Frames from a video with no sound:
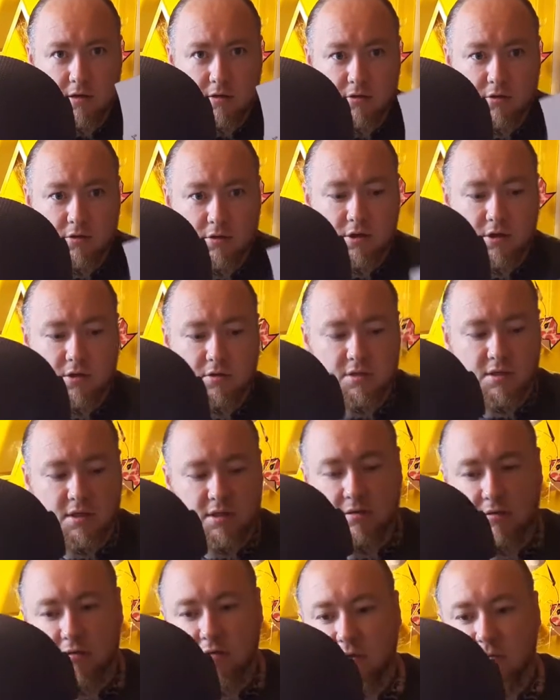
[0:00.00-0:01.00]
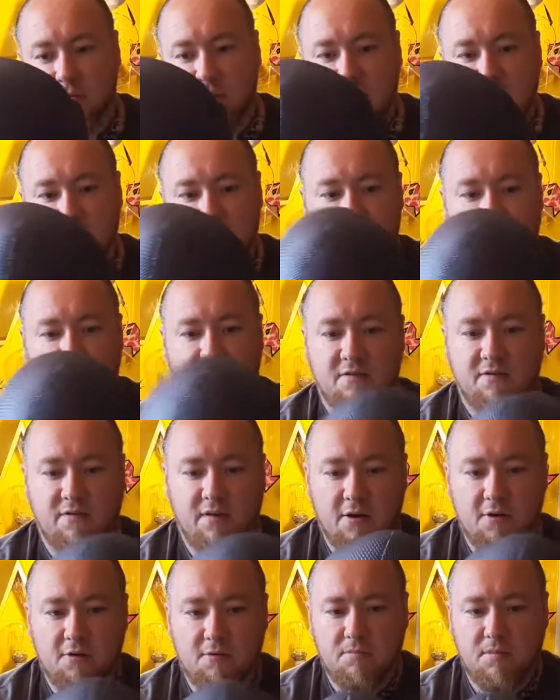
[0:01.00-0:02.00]
just using some EVA
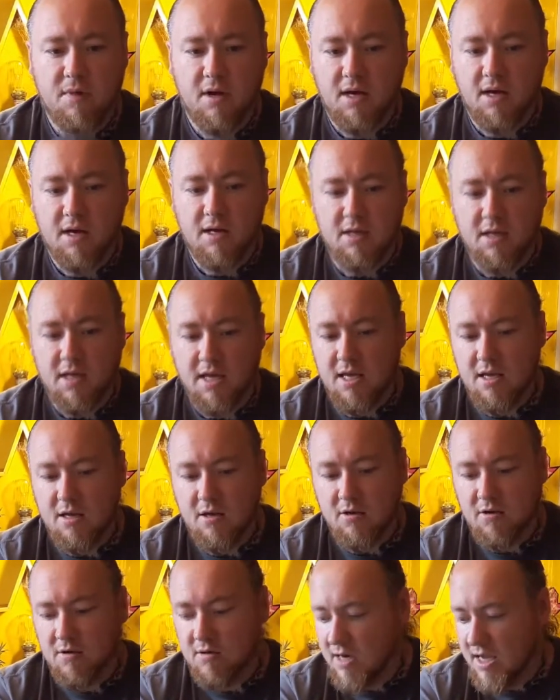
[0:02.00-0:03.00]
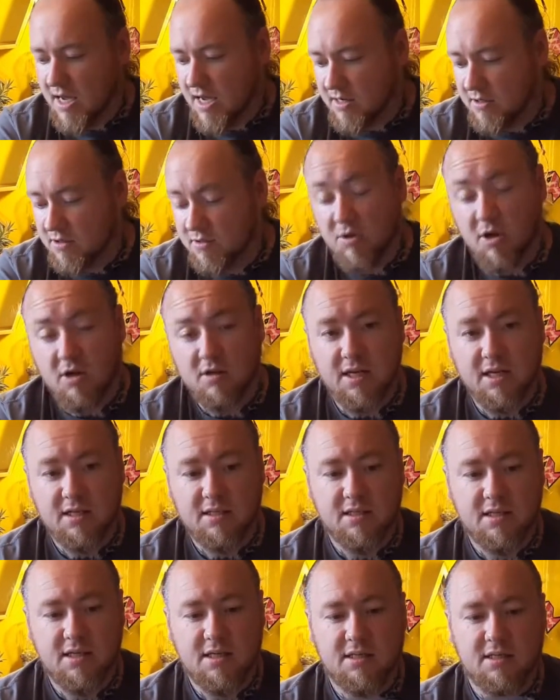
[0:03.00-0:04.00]
foam and a heat gun and some
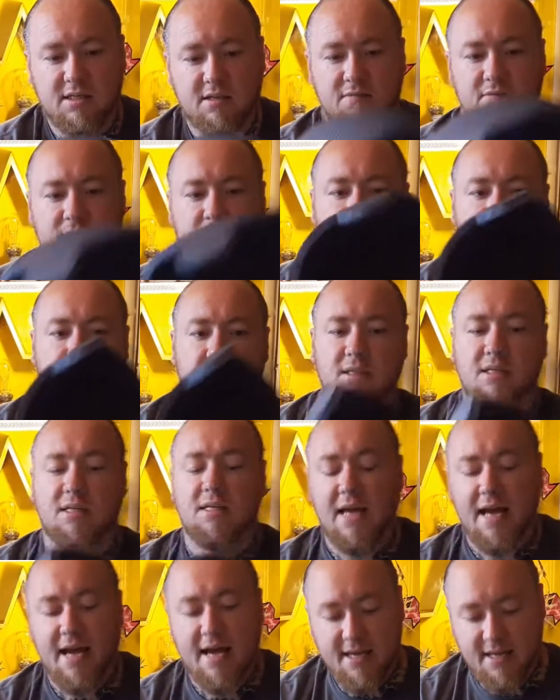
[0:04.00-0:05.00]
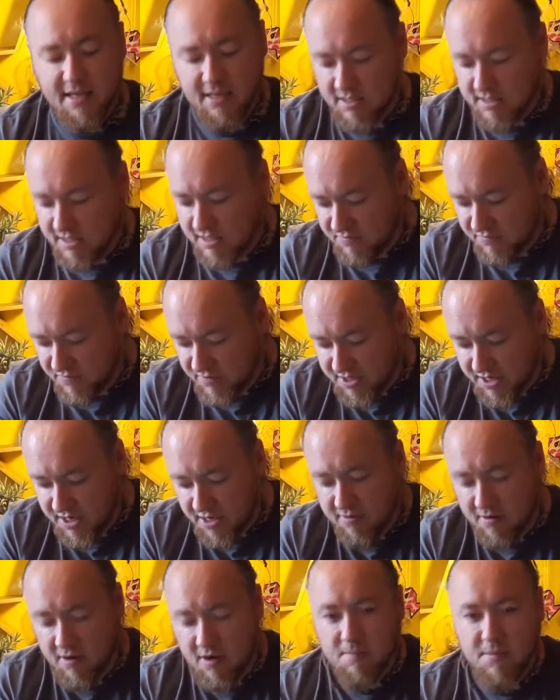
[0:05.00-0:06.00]
contact adhesive. And today, in this
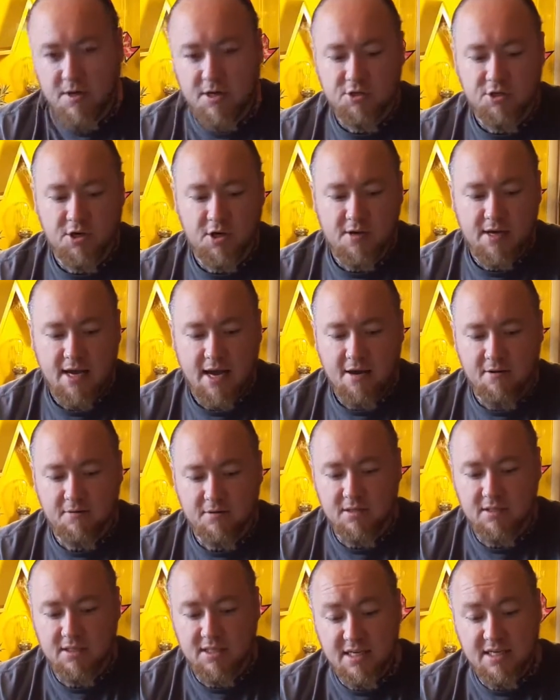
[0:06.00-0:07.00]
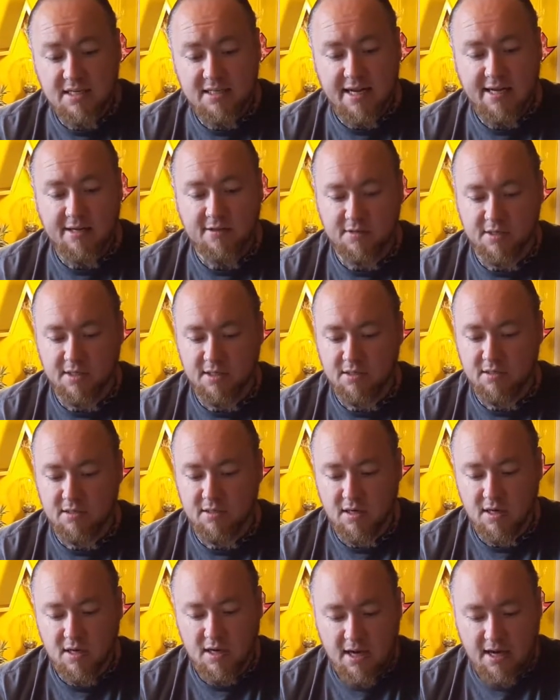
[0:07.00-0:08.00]
video, I'm going to show you how to detail this
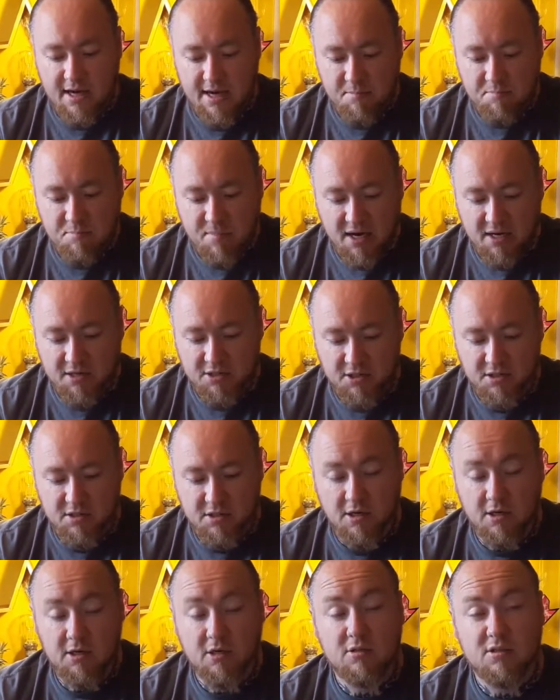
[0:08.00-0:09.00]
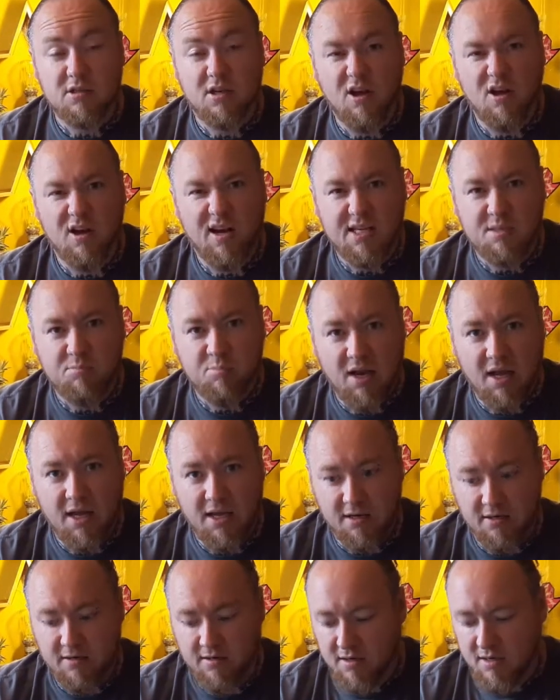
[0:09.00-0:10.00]
and embellish it so it looks a lot less
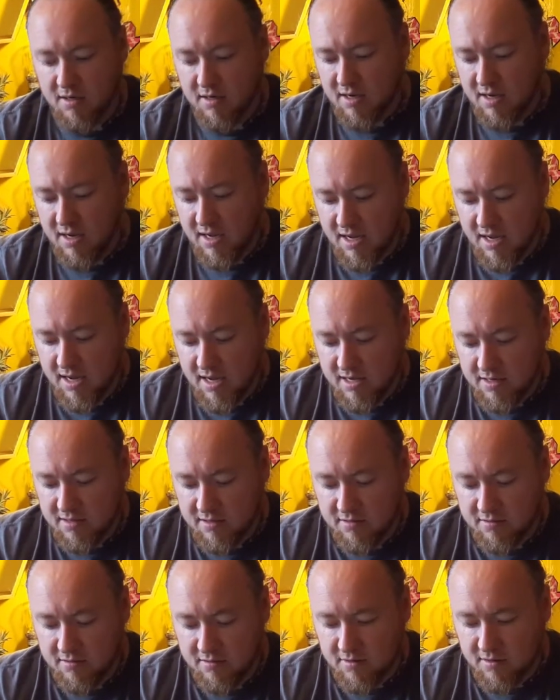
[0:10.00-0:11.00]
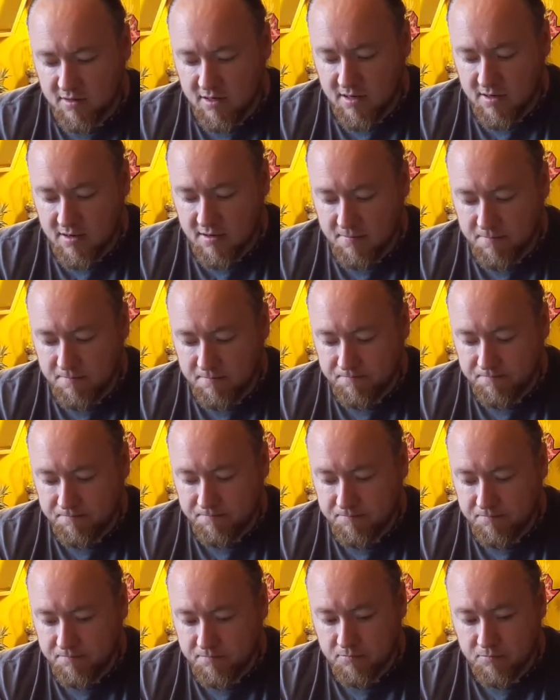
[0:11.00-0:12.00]
plain. And
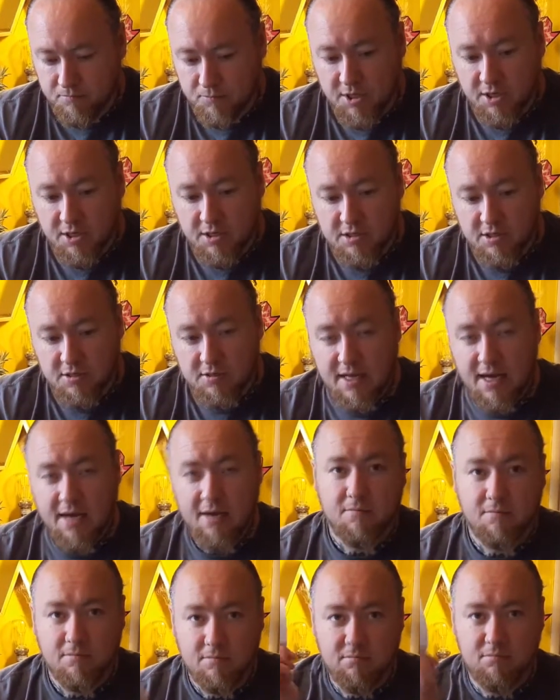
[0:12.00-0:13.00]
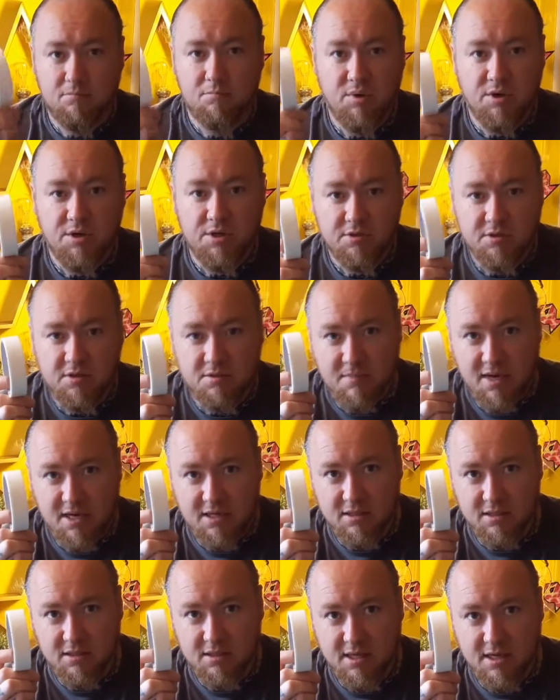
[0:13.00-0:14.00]
we're going to do that by using
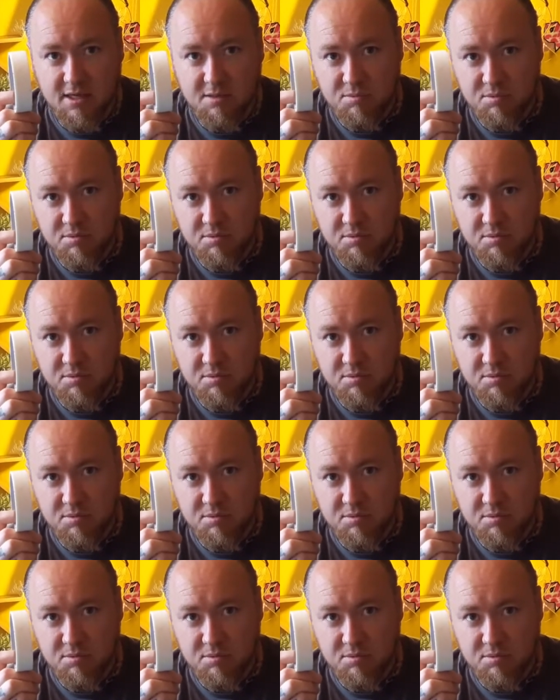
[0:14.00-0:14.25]
masking tape.